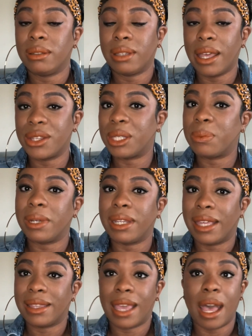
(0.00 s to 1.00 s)
I'll just put it
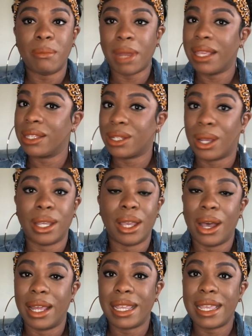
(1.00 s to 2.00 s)
like that. I'm not his target
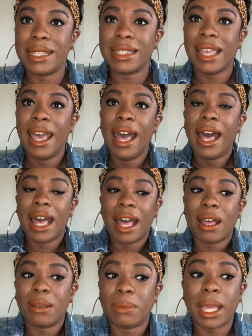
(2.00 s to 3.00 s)
audience.
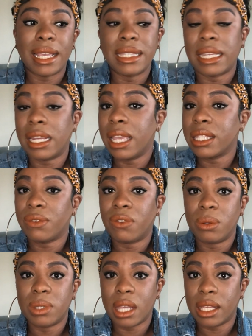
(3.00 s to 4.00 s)
Like I said, he has a
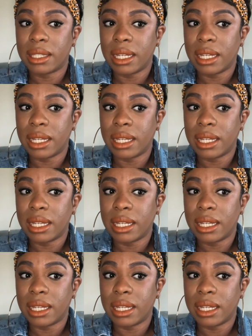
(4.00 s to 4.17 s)
few songs